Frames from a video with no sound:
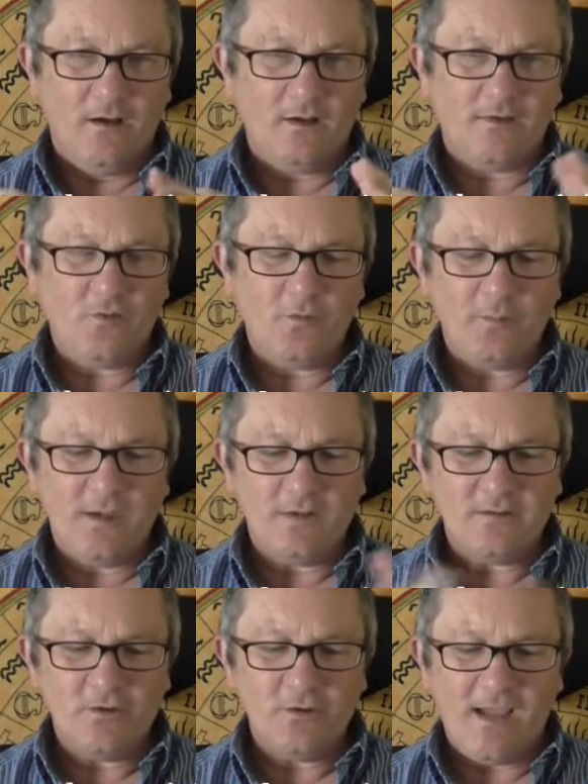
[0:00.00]

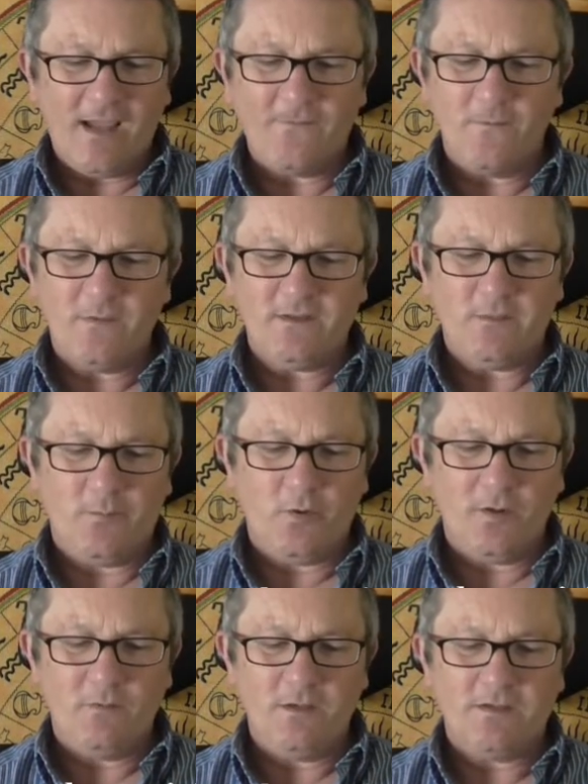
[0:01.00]
Scorpios, look out for missed
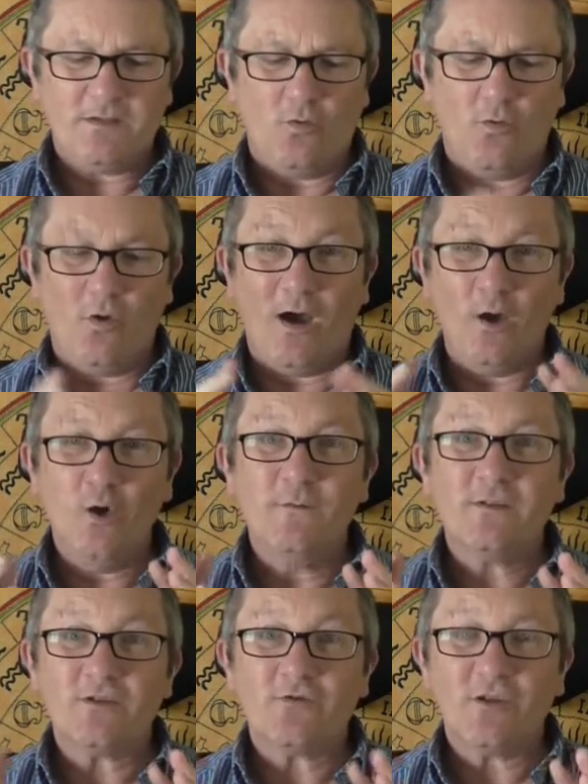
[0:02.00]
appointments or
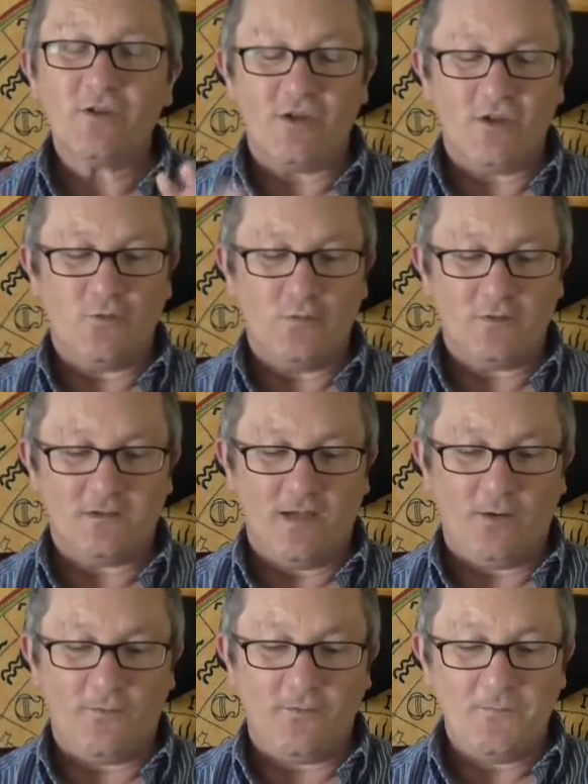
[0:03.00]
overstretching
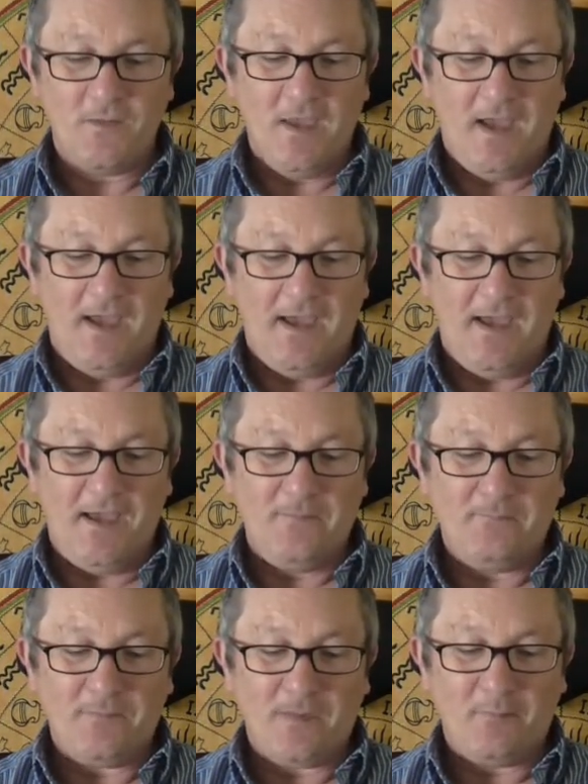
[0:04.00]
yourself,
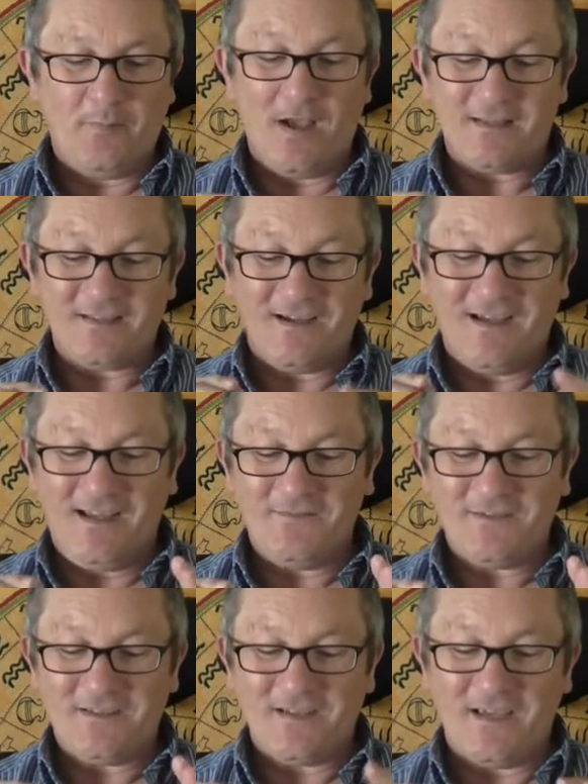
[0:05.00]
but I
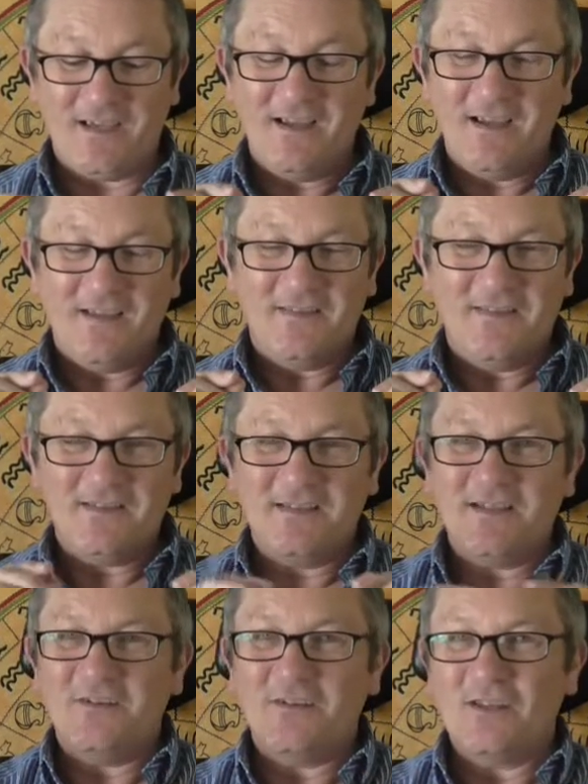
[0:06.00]
have to say, this
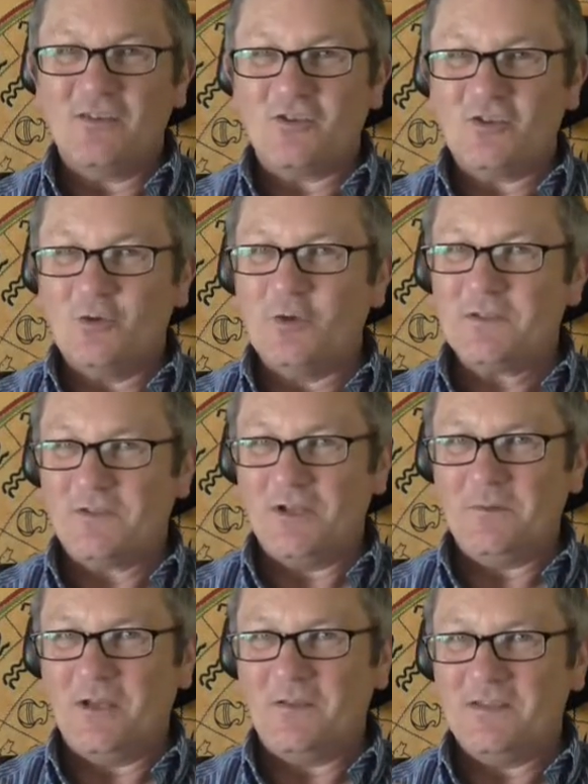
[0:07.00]
is only the short
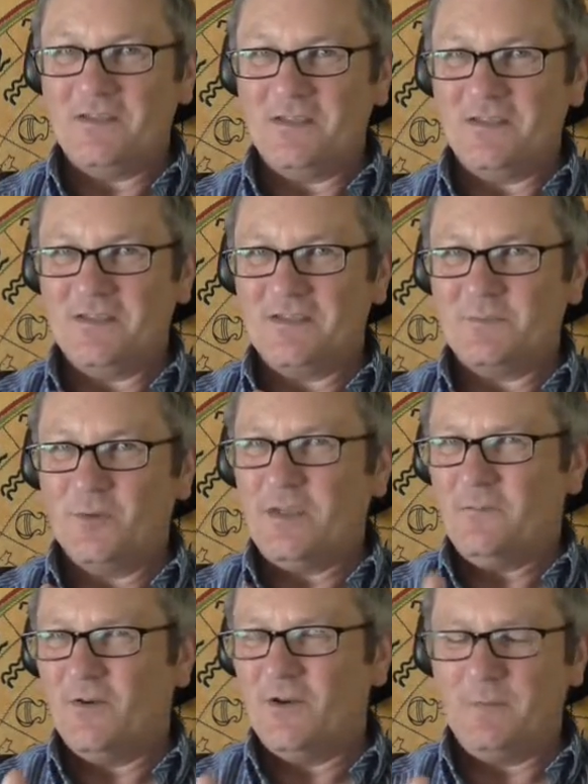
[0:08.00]
term, this is only this
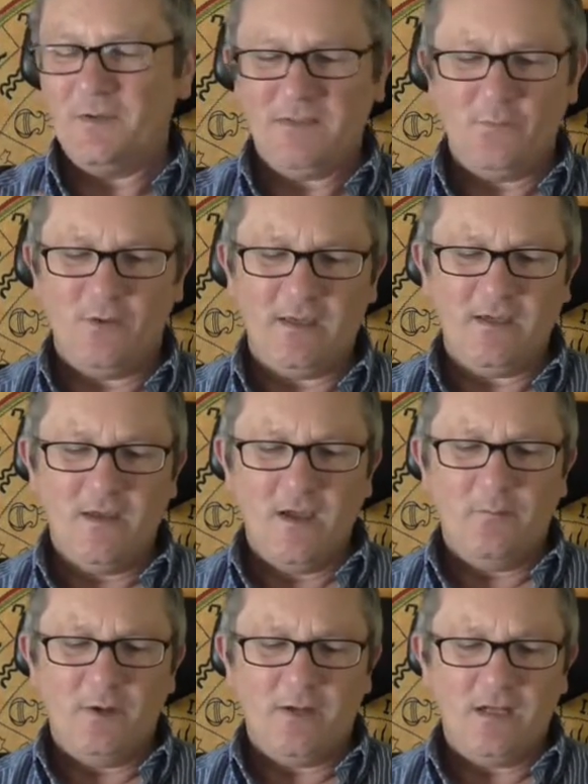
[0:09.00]
week, very busy week,
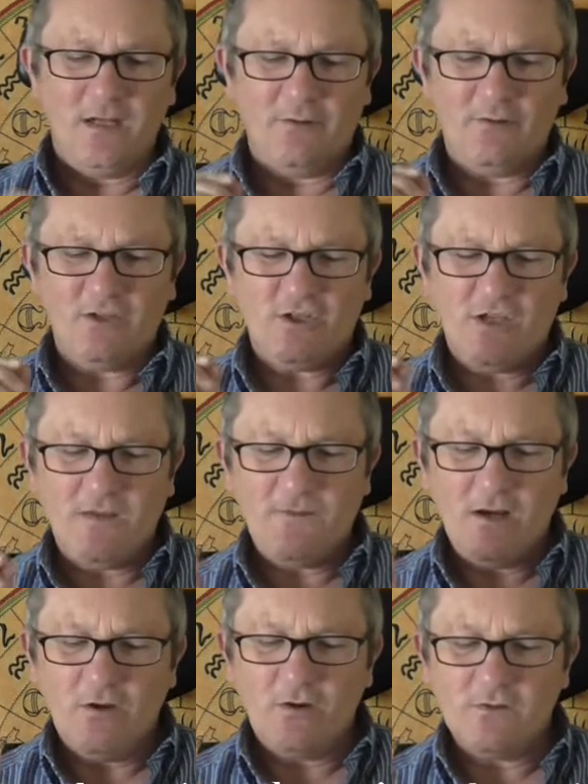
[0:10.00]
but
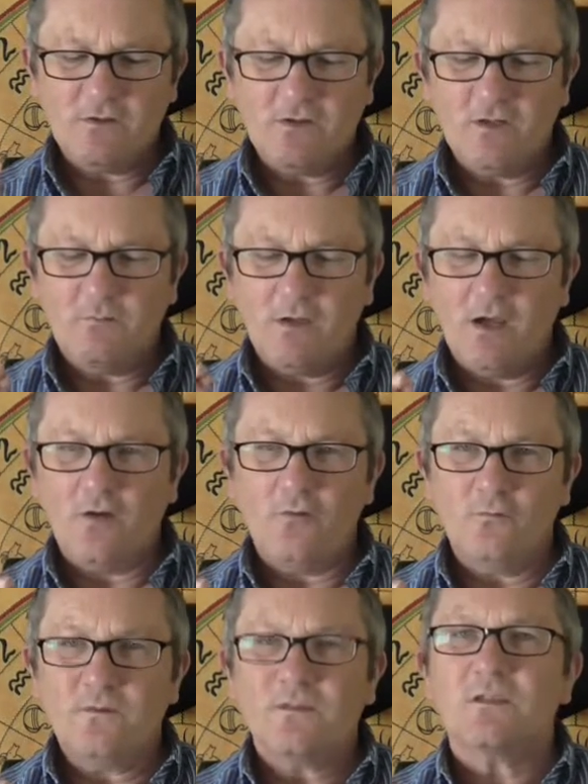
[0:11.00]
achieving long-term
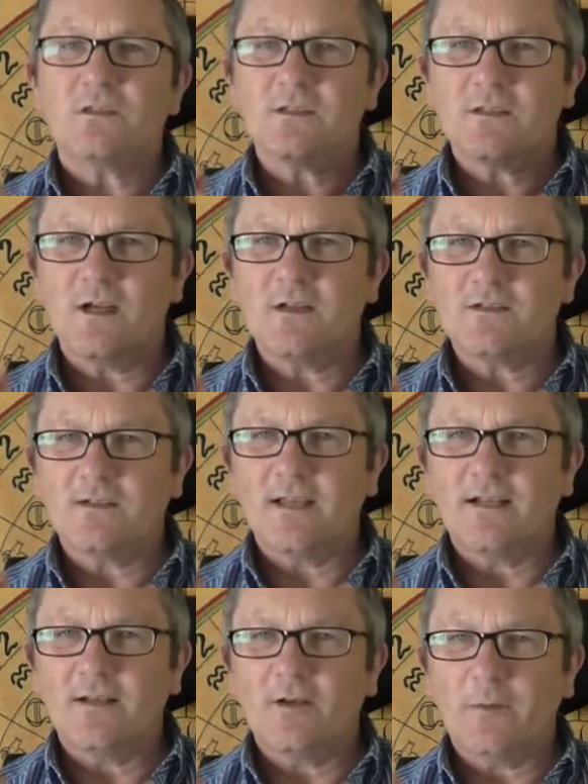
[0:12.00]
goals starts to
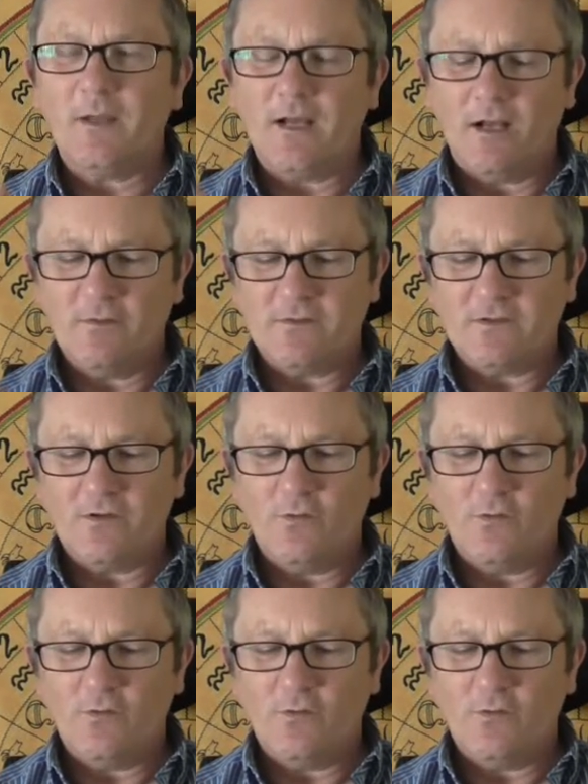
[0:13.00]
get a little bit closer.